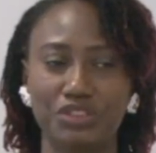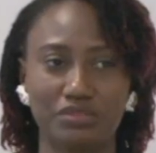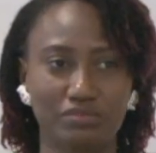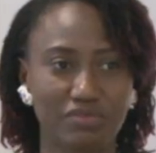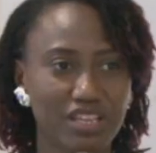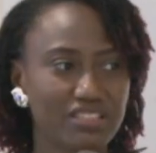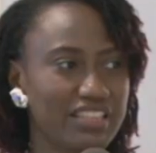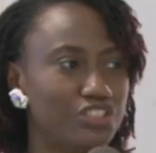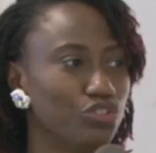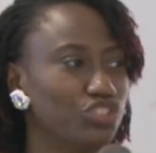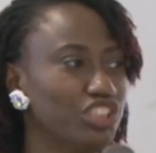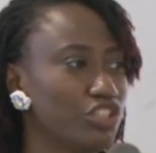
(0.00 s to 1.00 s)
Things that you
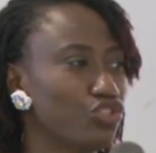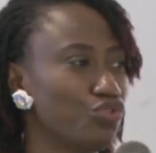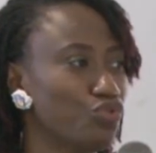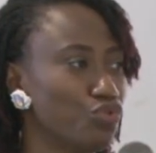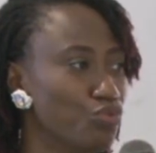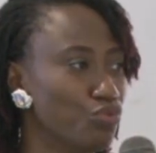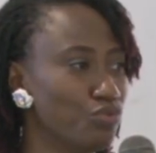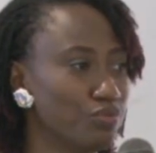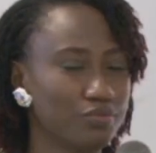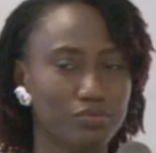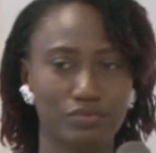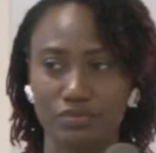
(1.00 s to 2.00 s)
just do
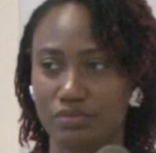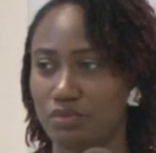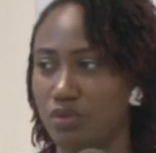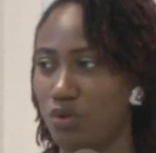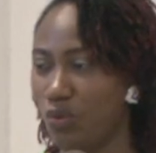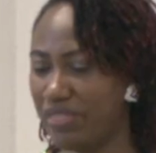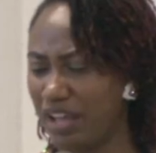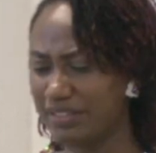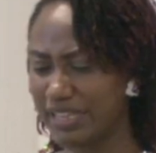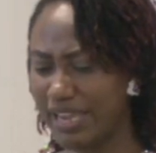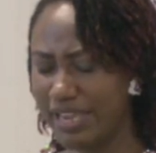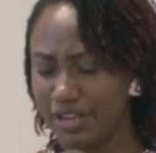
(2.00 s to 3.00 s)
without
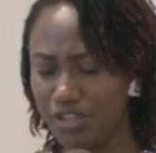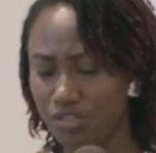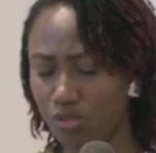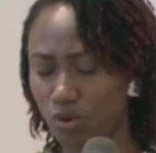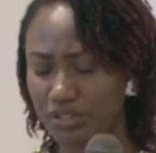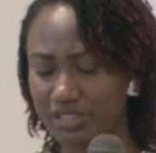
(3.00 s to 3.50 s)
any thought,